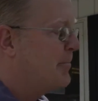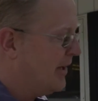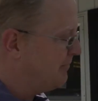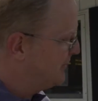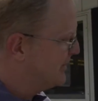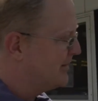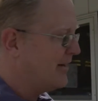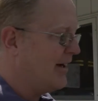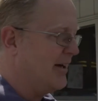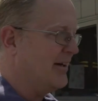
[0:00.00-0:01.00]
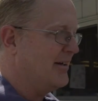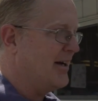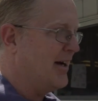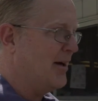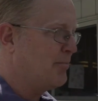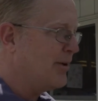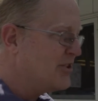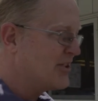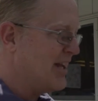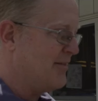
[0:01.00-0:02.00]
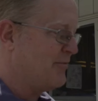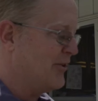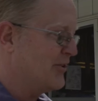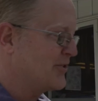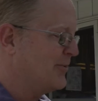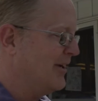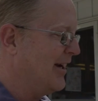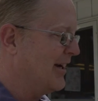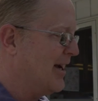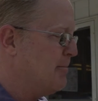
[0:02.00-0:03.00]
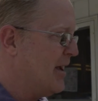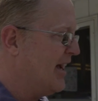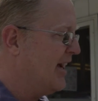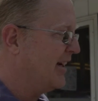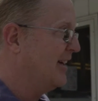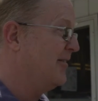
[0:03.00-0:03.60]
But I uh, preached that verse when I got back,